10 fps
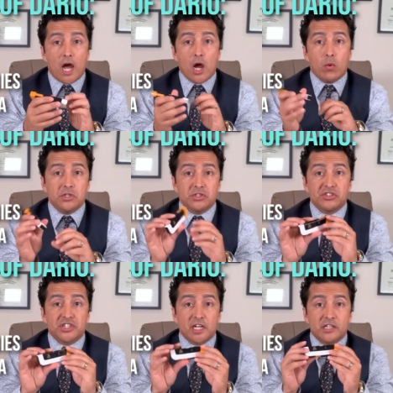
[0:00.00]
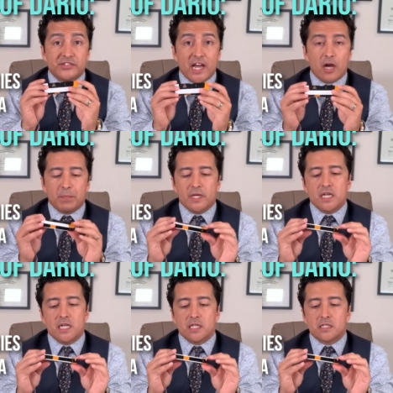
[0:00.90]
I want you to check this out
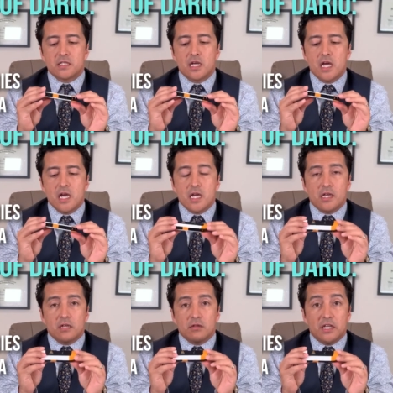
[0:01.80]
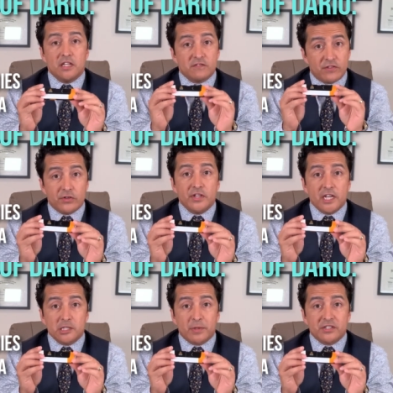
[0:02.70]
because it is very
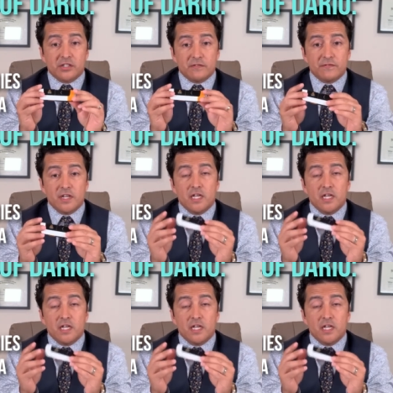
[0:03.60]
inexpensive.